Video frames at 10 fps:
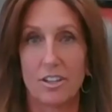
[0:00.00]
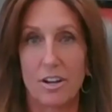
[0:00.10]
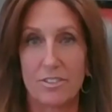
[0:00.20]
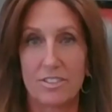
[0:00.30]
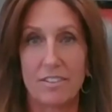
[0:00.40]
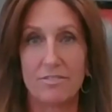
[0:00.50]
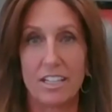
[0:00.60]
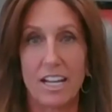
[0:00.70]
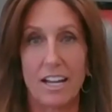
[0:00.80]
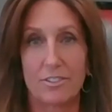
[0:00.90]
office staff need
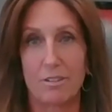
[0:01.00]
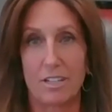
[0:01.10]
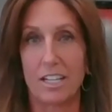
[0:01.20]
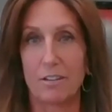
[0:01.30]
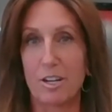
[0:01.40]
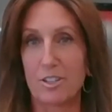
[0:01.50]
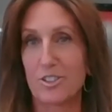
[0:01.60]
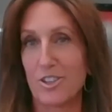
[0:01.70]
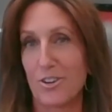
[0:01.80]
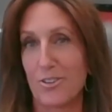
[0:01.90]
to ask written anywhere?
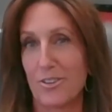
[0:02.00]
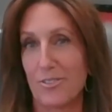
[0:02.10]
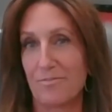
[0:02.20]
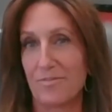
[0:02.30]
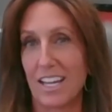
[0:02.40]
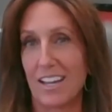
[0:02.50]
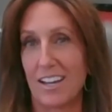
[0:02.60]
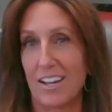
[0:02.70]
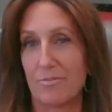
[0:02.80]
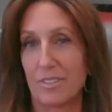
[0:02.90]
So
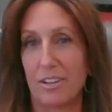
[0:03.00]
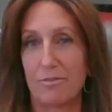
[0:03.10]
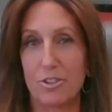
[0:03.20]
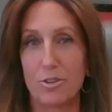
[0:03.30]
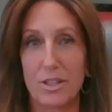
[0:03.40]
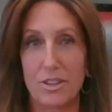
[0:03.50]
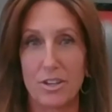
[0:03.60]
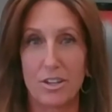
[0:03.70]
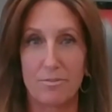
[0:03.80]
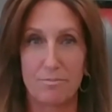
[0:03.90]
um, if you'll put
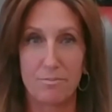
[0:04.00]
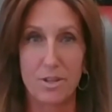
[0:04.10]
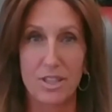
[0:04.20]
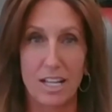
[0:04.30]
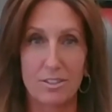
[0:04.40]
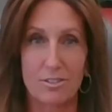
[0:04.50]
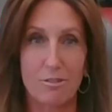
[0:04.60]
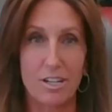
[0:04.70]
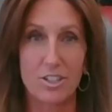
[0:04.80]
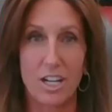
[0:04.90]
the put that
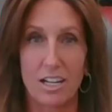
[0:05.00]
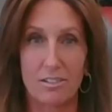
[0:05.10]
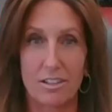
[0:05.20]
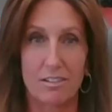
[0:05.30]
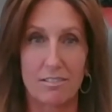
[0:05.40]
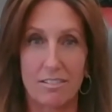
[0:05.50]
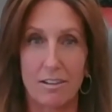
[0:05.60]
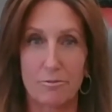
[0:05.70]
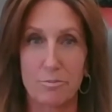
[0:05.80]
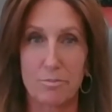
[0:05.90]
screenshot out there,
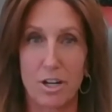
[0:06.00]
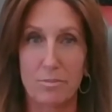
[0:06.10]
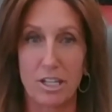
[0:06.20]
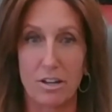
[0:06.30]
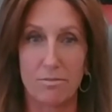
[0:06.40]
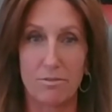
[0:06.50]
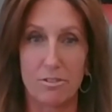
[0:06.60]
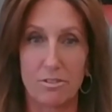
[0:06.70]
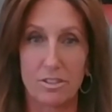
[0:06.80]
that would probably be helpful.